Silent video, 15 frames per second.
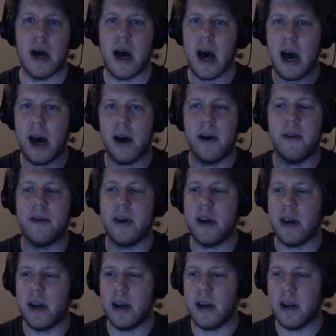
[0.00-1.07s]
have
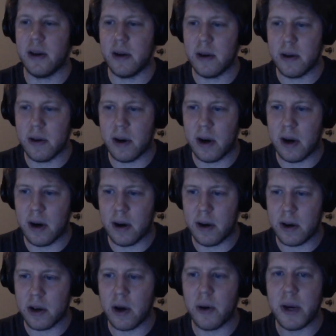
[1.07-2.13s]
a
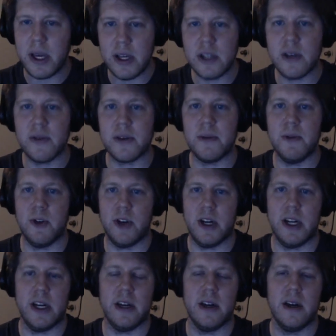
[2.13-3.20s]
cohesive
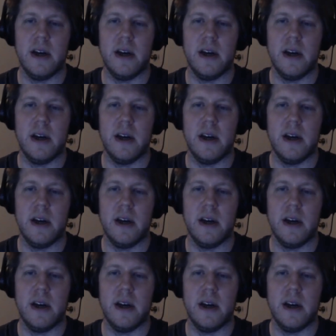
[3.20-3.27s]
community,